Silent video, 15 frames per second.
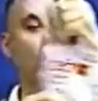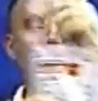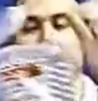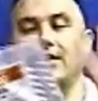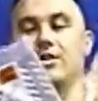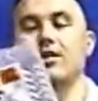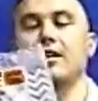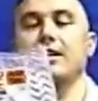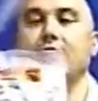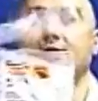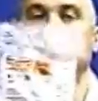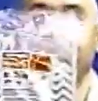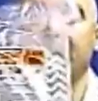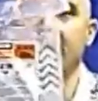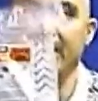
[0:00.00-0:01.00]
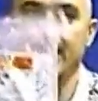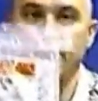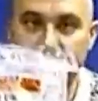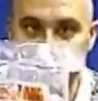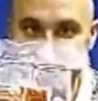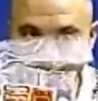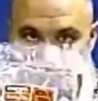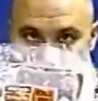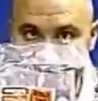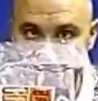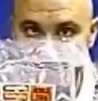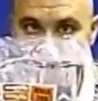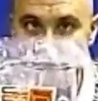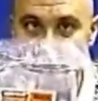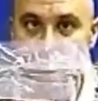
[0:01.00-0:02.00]
Right here, I got a package of
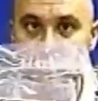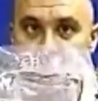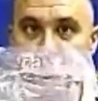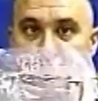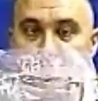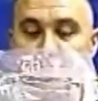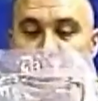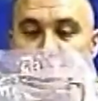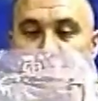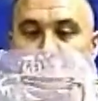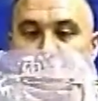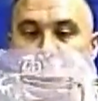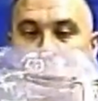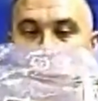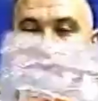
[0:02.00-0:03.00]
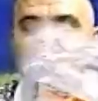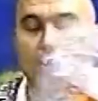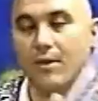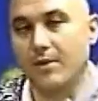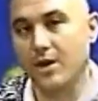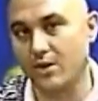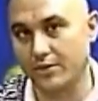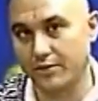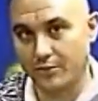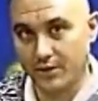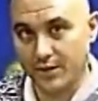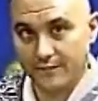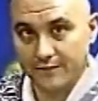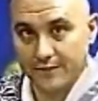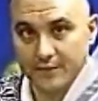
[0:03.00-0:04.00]
100 of these for about
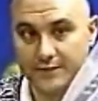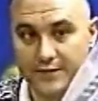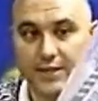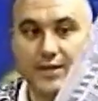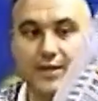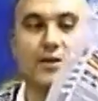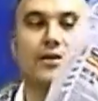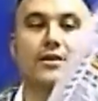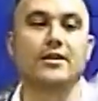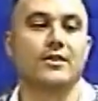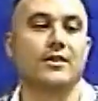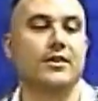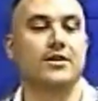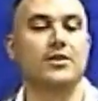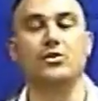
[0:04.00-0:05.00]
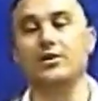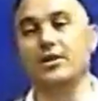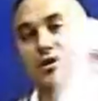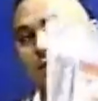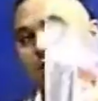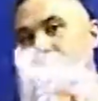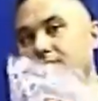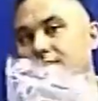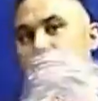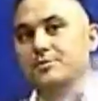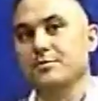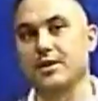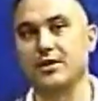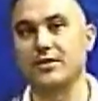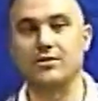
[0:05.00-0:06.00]
350 you don't need nearly as
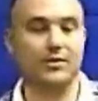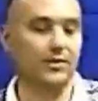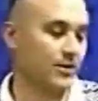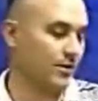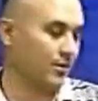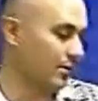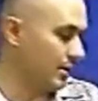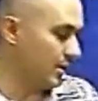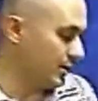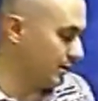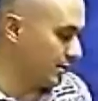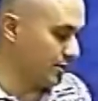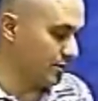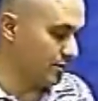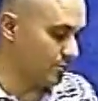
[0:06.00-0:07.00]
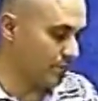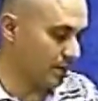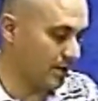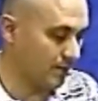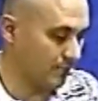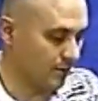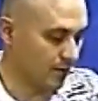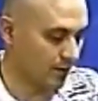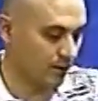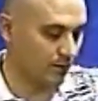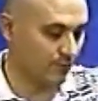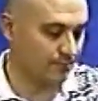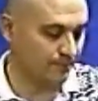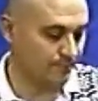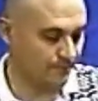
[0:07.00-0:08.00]
many. You really only need two, but
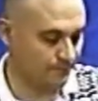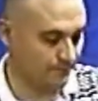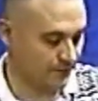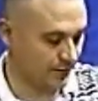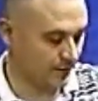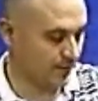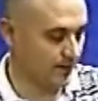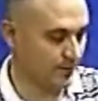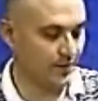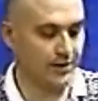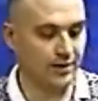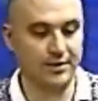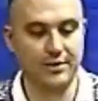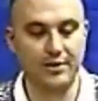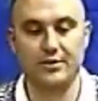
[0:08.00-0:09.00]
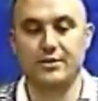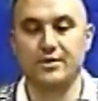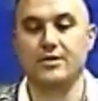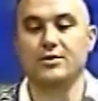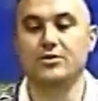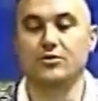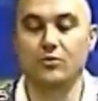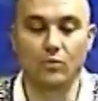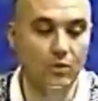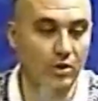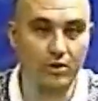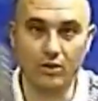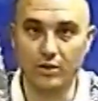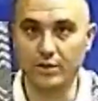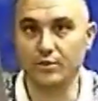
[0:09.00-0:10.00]
um, these
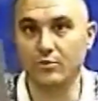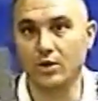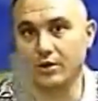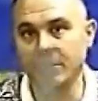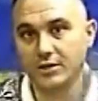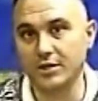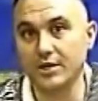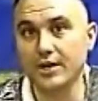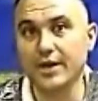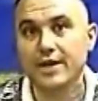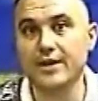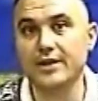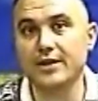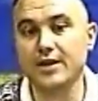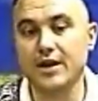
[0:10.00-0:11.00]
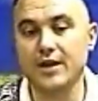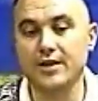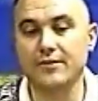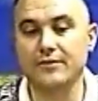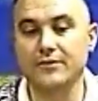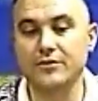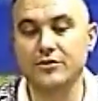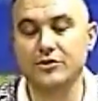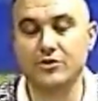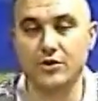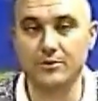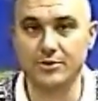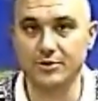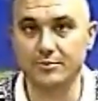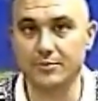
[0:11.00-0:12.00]
work really well. You can get any kind of
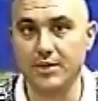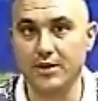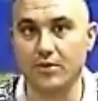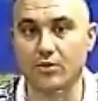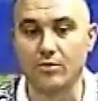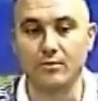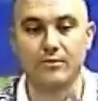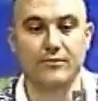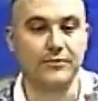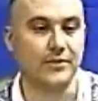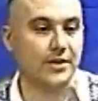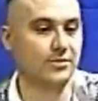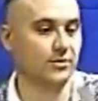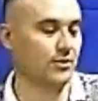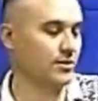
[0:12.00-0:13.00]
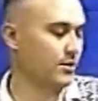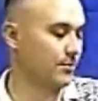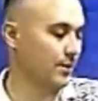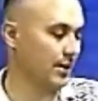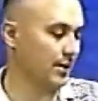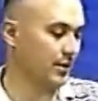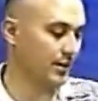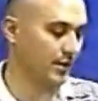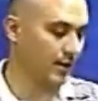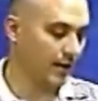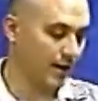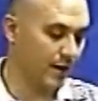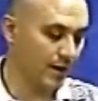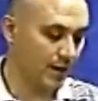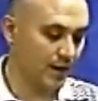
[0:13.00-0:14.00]
strips of metal as long as they're magnetic
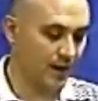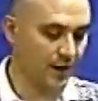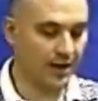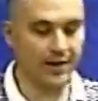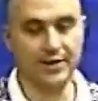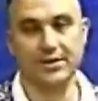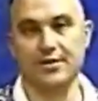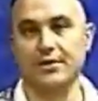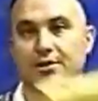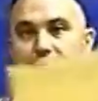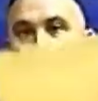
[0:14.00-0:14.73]
and